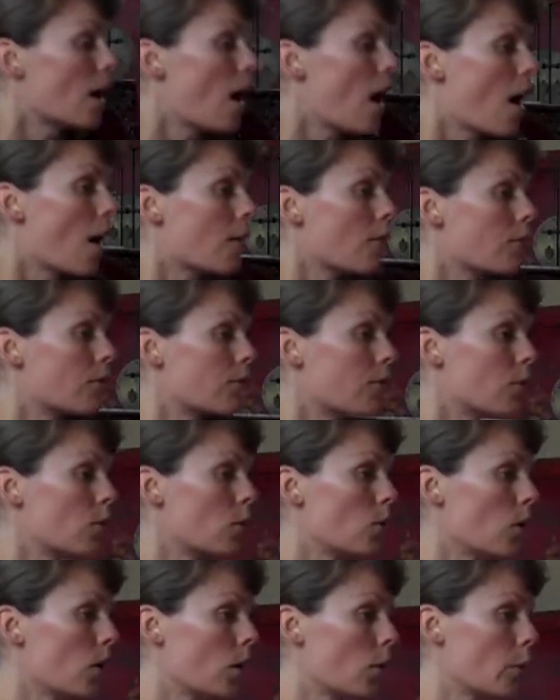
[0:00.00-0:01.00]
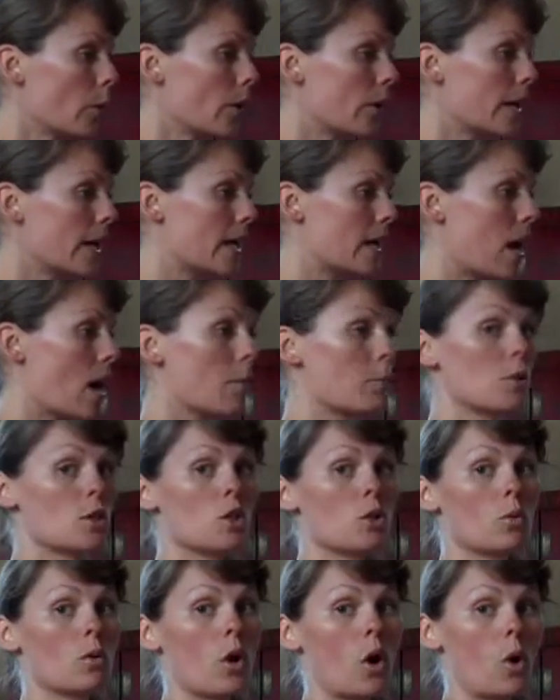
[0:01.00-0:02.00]
the heart forward and up
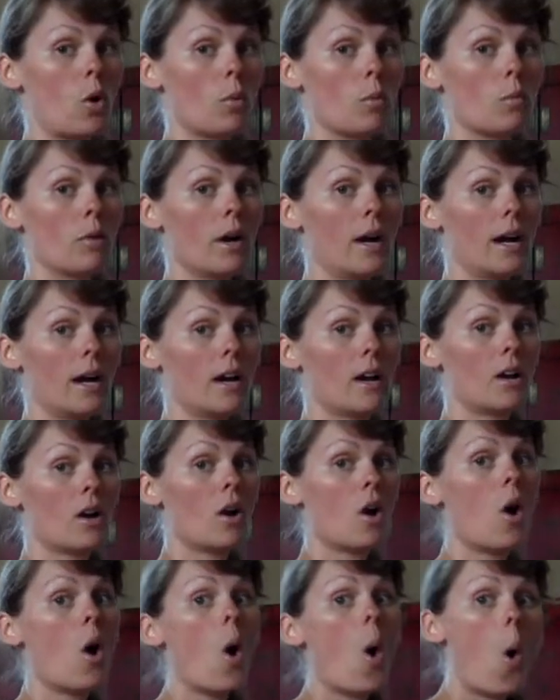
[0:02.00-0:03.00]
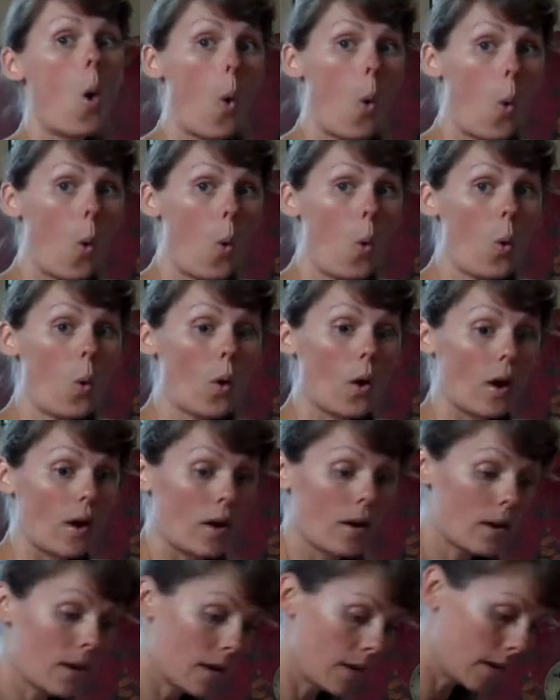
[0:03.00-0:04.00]
to Cobra,
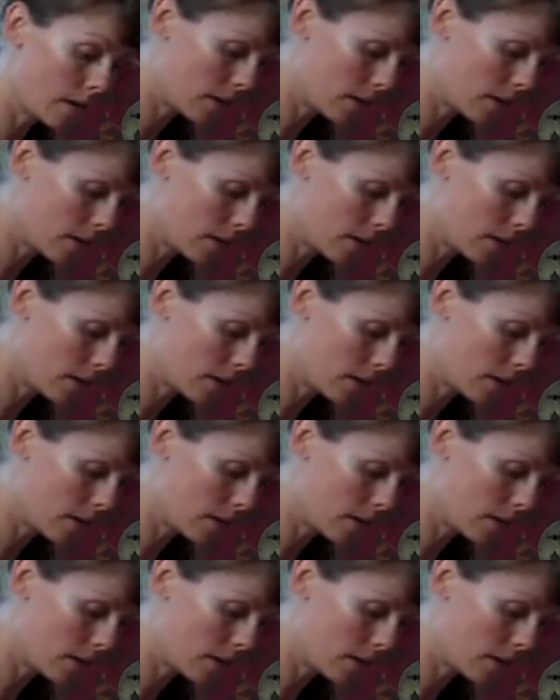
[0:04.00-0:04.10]
or